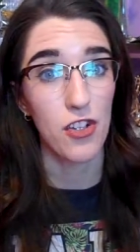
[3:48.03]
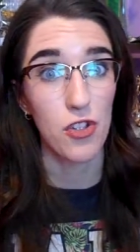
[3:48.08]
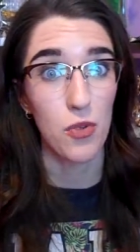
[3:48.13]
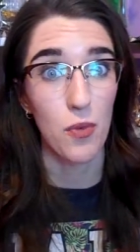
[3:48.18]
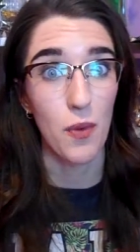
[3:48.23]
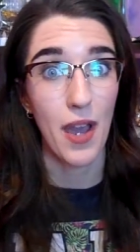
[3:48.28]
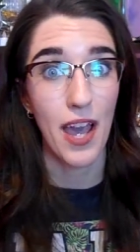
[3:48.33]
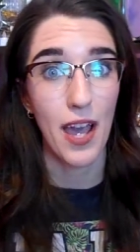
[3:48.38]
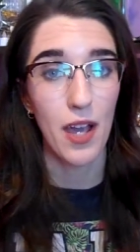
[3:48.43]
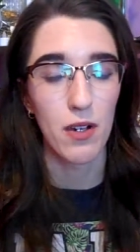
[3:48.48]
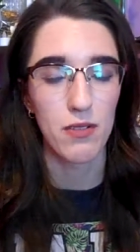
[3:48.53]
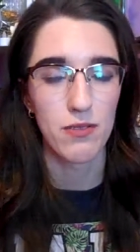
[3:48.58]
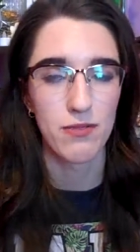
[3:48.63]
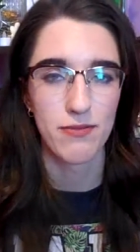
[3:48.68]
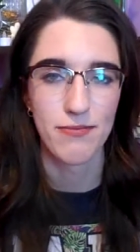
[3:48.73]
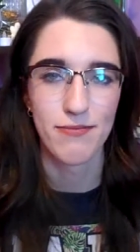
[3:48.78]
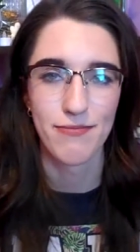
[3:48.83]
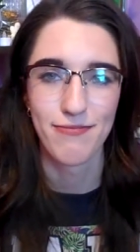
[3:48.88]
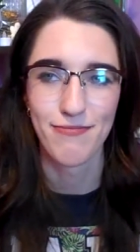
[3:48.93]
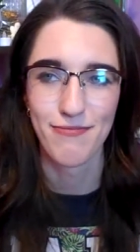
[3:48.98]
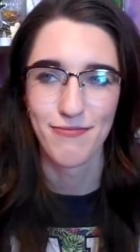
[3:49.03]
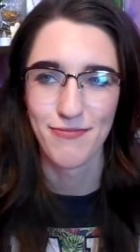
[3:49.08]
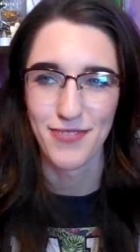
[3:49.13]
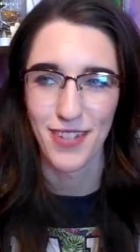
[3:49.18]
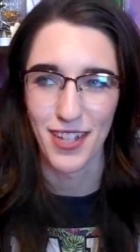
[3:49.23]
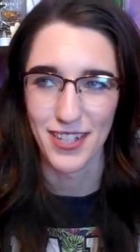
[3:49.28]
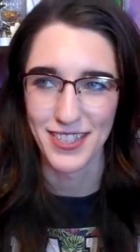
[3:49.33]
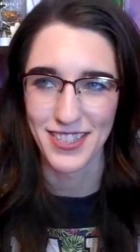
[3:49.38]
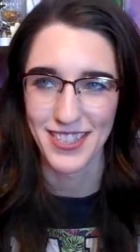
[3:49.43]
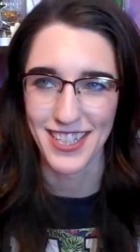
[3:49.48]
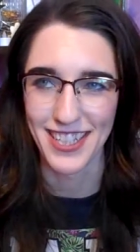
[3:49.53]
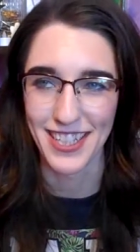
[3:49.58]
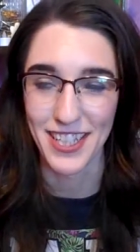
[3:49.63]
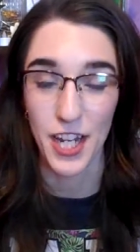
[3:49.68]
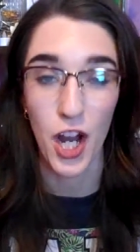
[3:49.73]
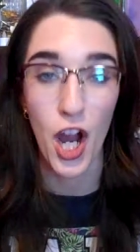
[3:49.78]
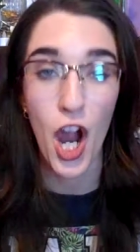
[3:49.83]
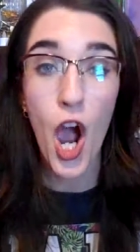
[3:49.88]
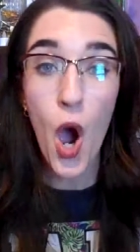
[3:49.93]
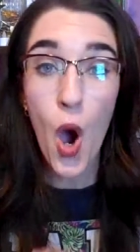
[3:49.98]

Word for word: you have, not skincare,